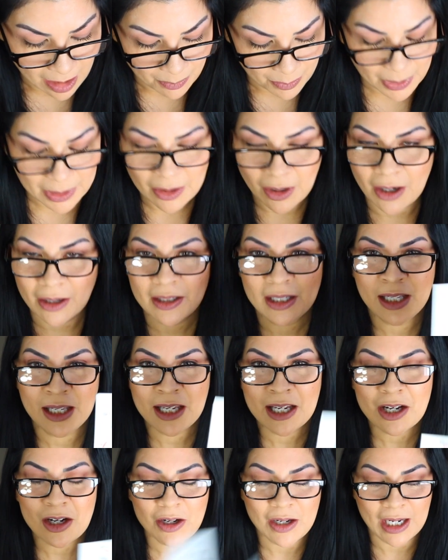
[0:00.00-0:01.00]
But on
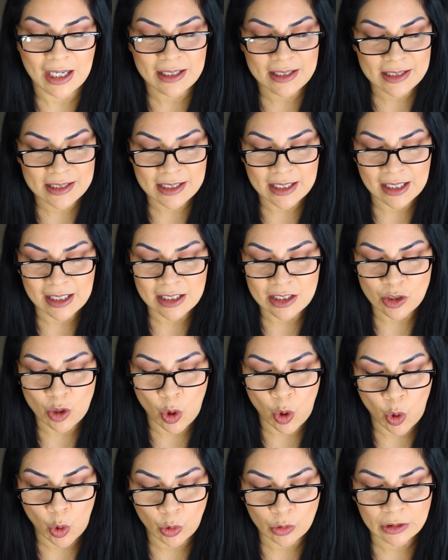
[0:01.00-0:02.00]
here it says
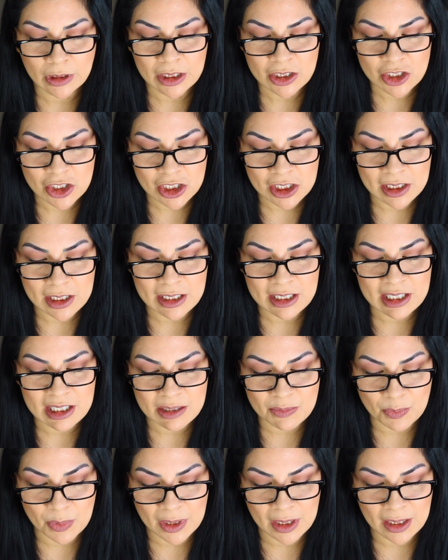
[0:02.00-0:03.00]
hold the cheese
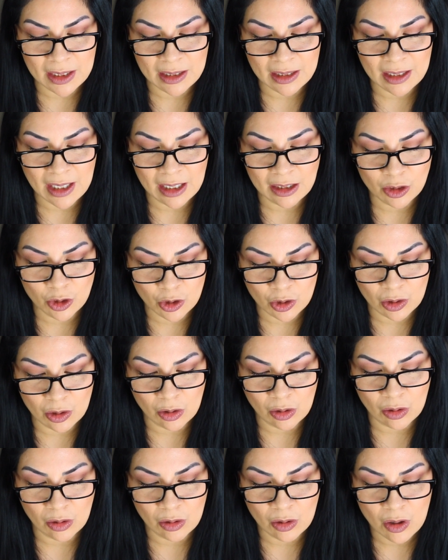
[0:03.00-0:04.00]
spin and
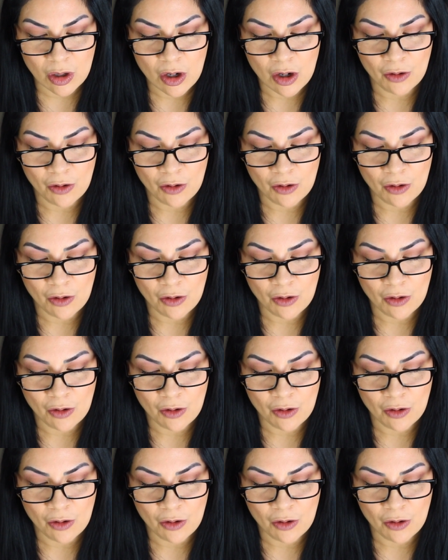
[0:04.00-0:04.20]
curl